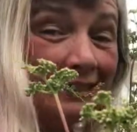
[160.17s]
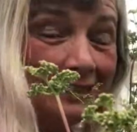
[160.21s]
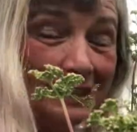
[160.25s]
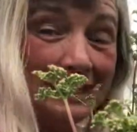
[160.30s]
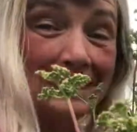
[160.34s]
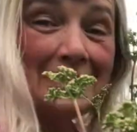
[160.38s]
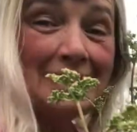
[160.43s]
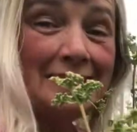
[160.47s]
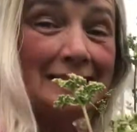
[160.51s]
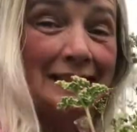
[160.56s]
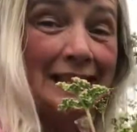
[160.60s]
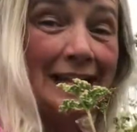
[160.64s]

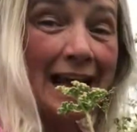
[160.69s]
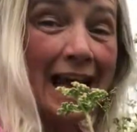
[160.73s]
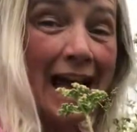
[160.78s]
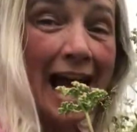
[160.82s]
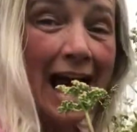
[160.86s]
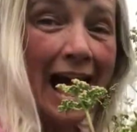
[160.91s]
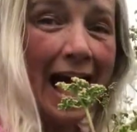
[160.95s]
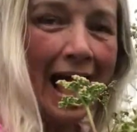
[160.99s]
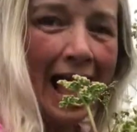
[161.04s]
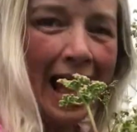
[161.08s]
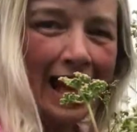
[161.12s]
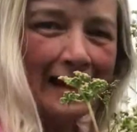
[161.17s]
This is the
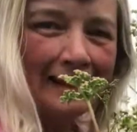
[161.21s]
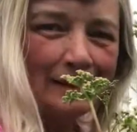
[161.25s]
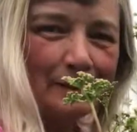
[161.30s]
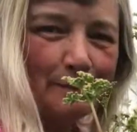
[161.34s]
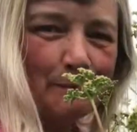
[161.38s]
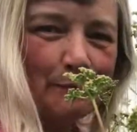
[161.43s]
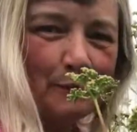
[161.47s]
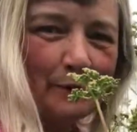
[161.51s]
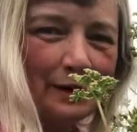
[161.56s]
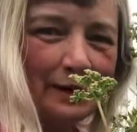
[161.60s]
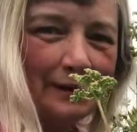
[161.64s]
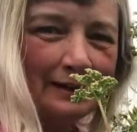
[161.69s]

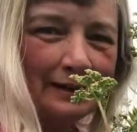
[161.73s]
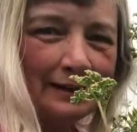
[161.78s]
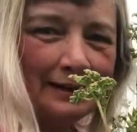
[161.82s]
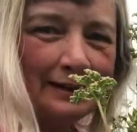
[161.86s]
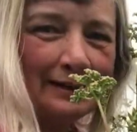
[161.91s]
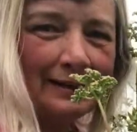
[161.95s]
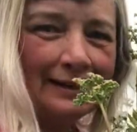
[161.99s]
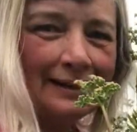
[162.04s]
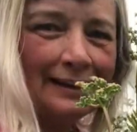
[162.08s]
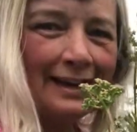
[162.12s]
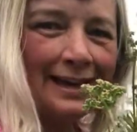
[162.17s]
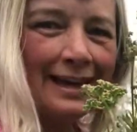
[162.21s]
aspirin
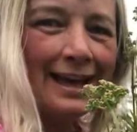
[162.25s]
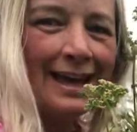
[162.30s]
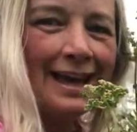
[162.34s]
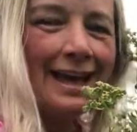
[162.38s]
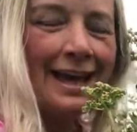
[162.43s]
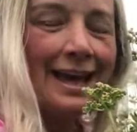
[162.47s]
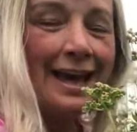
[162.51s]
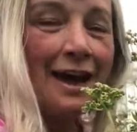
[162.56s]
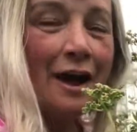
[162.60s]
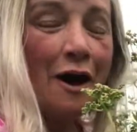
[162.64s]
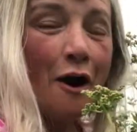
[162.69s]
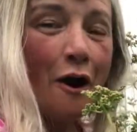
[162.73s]

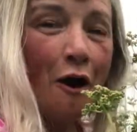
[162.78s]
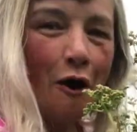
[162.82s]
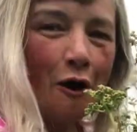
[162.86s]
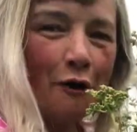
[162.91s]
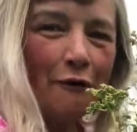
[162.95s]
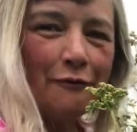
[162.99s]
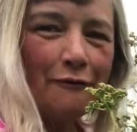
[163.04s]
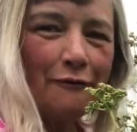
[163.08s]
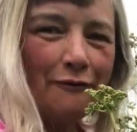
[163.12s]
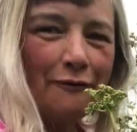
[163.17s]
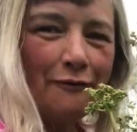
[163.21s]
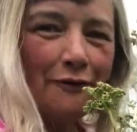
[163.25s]

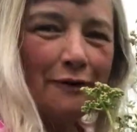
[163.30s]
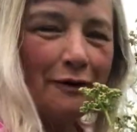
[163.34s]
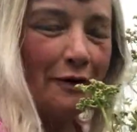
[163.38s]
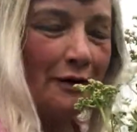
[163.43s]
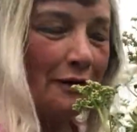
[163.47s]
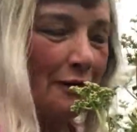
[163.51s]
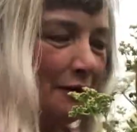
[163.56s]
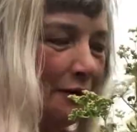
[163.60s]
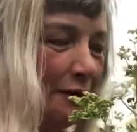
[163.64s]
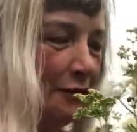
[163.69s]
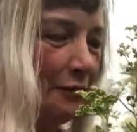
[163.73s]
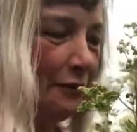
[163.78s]
of
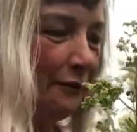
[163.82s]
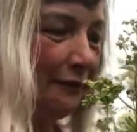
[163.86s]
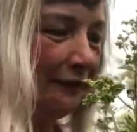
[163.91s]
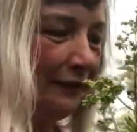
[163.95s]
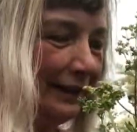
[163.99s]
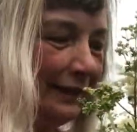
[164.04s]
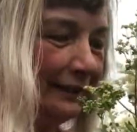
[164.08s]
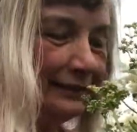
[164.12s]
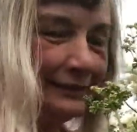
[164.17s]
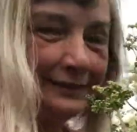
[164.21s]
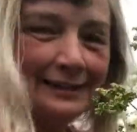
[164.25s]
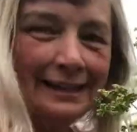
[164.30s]
the
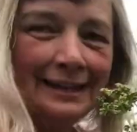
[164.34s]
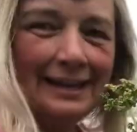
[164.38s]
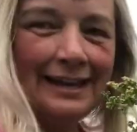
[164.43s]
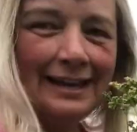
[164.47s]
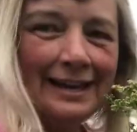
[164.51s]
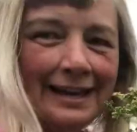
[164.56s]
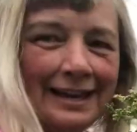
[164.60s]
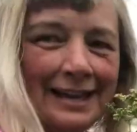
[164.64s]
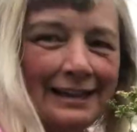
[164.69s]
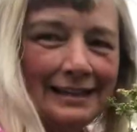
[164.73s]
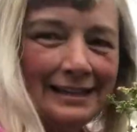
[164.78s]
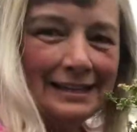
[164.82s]
field.
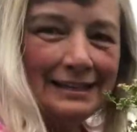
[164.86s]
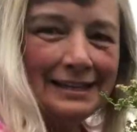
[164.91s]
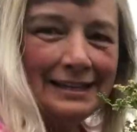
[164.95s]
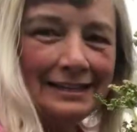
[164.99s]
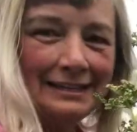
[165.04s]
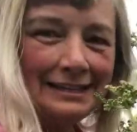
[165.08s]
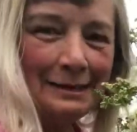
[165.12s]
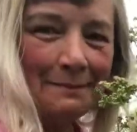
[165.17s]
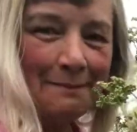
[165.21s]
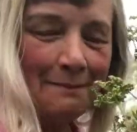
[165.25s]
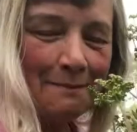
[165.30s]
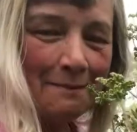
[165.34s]
This
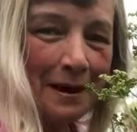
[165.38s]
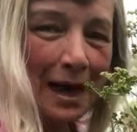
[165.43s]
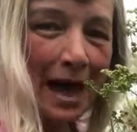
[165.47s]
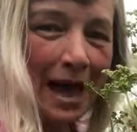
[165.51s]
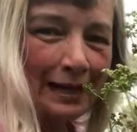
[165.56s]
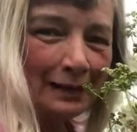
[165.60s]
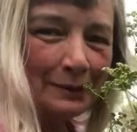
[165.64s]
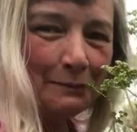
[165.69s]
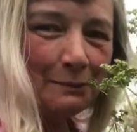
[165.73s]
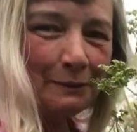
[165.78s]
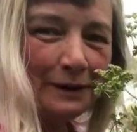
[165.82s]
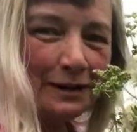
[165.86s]
is the
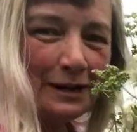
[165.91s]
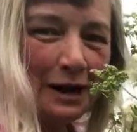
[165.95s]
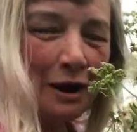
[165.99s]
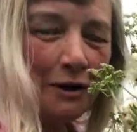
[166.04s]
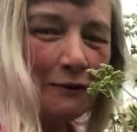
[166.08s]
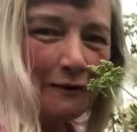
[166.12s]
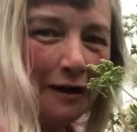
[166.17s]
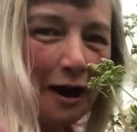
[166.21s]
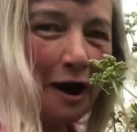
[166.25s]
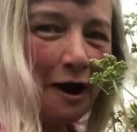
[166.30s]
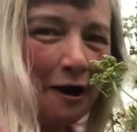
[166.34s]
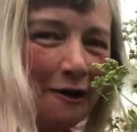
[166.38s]
aspirin
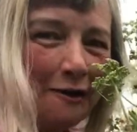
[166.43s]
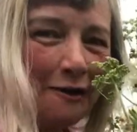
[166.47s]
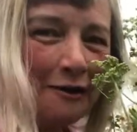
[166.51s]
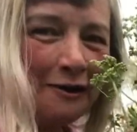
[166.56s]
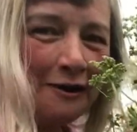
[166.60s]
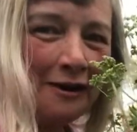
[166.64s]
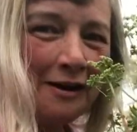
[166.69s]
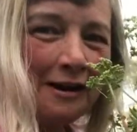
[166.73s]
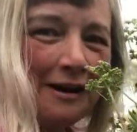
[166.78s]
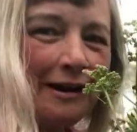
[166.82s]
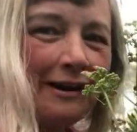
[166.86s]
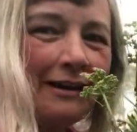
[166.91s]
of our
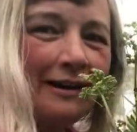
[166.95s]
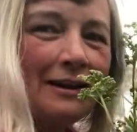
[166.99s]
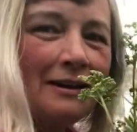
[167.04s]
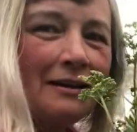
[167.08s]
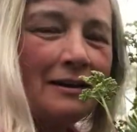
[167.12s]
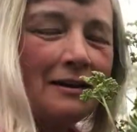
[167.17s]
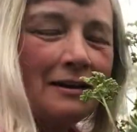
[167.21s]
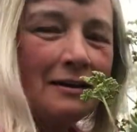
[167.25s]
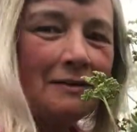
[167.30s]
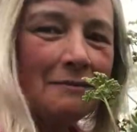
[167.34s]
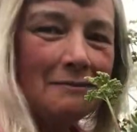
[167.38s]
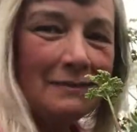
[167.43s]

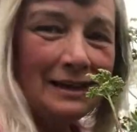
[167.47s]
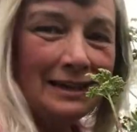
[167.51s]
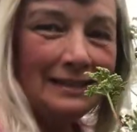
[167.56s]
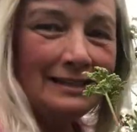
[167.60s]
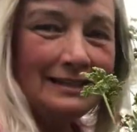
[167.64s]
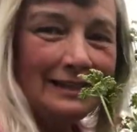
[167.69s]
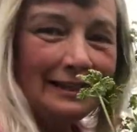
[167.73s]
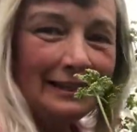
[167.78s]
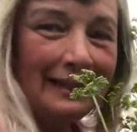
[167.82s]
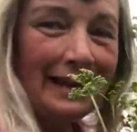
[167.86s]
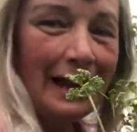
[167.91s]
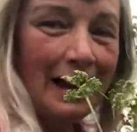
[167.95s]

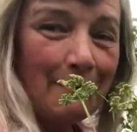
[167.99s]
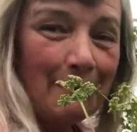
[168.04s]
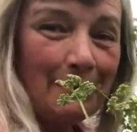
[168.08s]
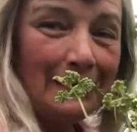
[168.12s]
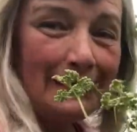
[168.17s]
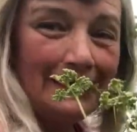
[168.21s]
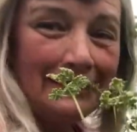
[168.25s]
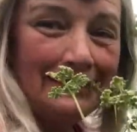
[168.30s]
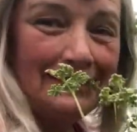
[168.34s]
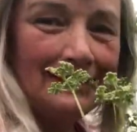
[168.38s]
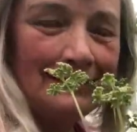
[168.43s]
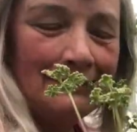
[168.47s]
medicine
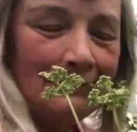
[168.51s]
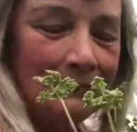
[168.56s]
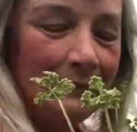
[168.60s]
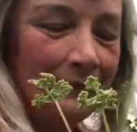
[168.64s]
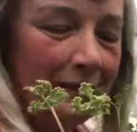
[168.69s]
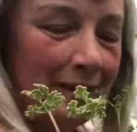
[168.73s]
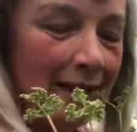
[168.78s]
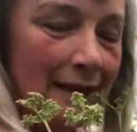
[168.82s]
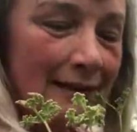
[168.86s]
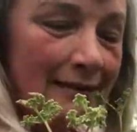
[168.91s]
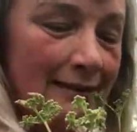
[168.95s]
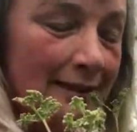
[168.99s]
cabinet.
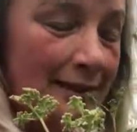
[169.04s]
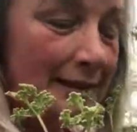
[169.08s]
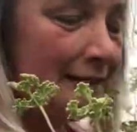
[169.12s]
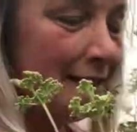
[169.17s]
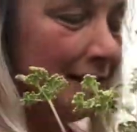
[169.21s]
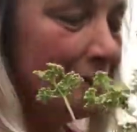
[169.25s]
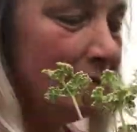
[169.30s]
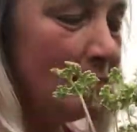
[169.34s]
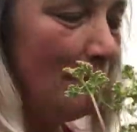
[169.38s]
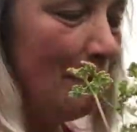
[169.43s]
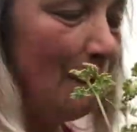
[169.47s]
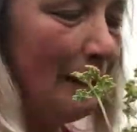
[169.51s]
This
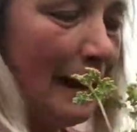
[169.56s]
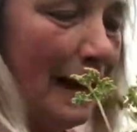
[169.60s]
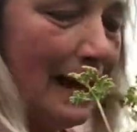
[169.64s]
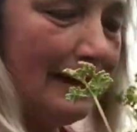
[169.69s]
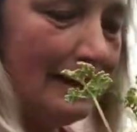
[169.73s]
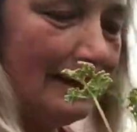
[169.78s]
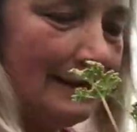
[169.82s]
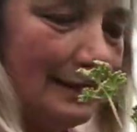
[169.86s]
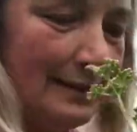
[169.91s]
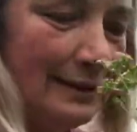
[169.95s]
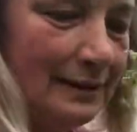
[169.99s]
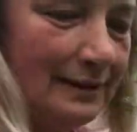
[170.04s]
is the
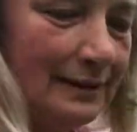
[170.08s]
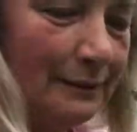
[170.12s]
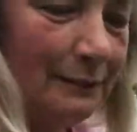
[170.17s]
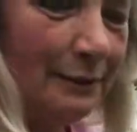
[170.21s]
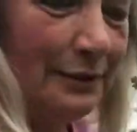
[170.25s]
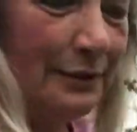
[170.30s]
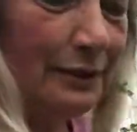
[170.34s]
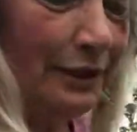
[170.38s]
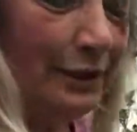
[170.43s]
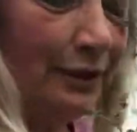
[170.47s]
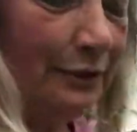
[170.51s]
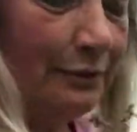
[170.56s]
plant that
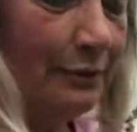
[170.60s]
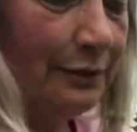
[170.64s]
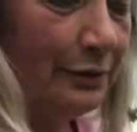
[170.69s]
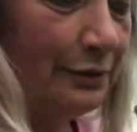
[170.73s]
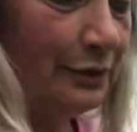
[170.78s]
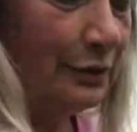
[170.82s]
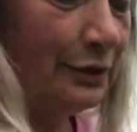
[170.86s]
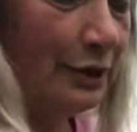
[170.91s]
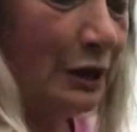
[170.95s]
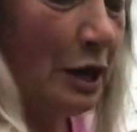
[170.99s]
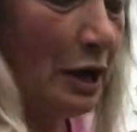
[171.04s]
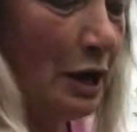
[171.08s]
was
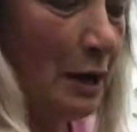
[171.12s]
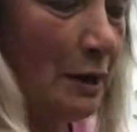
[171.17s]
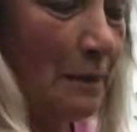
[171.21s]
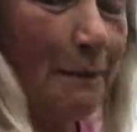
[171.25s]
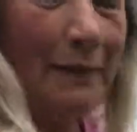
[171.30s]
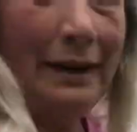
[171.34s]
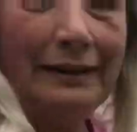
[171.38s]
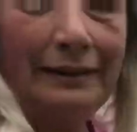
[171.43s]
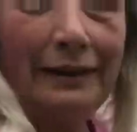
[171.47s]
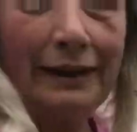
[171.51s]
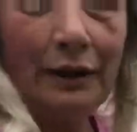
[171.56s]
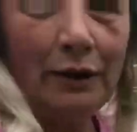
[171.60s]
used
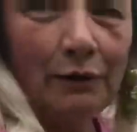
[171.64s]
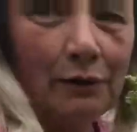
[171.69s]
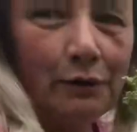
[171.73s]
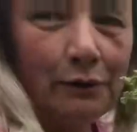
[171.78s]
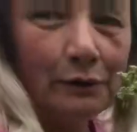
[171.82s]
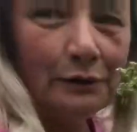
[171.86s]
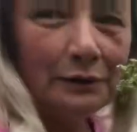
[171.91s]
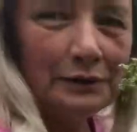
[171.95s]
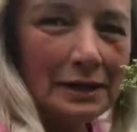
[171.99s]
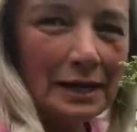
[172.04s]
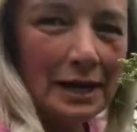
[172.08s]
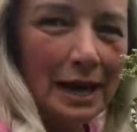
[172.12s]
by the
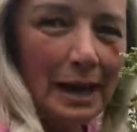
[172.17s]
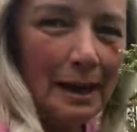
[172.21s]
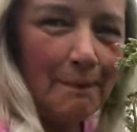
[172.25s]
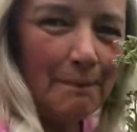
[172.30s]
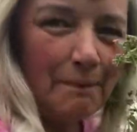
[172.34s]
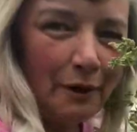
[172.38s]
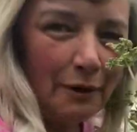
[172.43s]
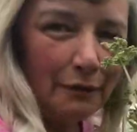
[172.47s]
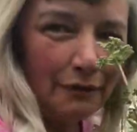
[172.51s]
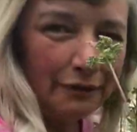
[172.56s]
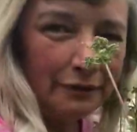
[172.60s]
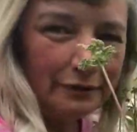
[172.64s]
old
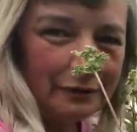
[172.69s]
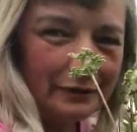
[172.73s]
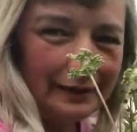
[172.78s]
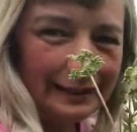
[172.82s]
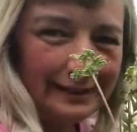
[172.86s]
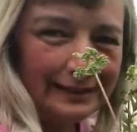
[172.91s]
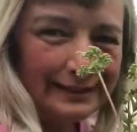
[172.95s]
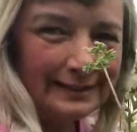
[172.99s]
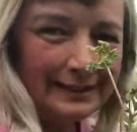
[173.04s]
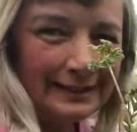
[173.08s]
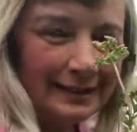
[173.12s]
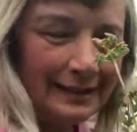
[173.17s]

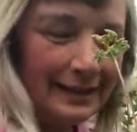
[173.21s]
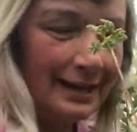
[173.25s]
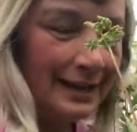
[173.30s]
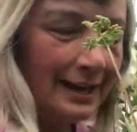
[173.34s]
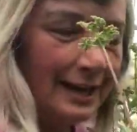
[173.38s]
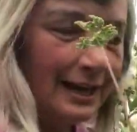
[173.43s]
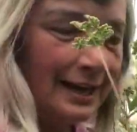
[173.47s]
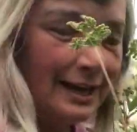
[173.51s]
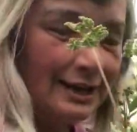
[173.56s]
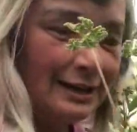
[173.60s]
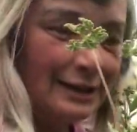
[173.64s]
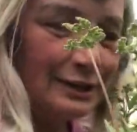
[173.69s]
apothecaries
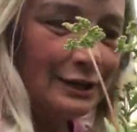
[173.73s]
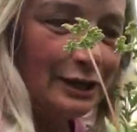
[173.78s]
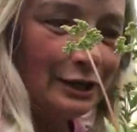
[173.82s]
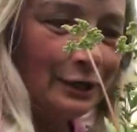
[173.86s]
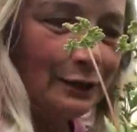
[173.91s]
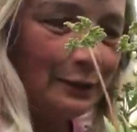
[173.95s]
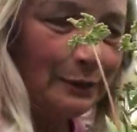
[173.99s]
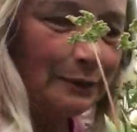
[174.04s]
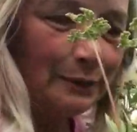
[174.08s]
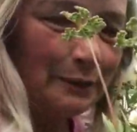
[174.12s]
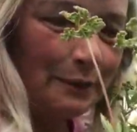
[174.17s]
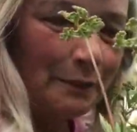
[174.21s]

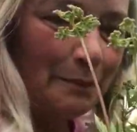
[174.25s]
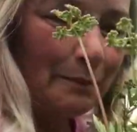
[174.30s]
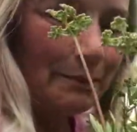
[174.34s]
to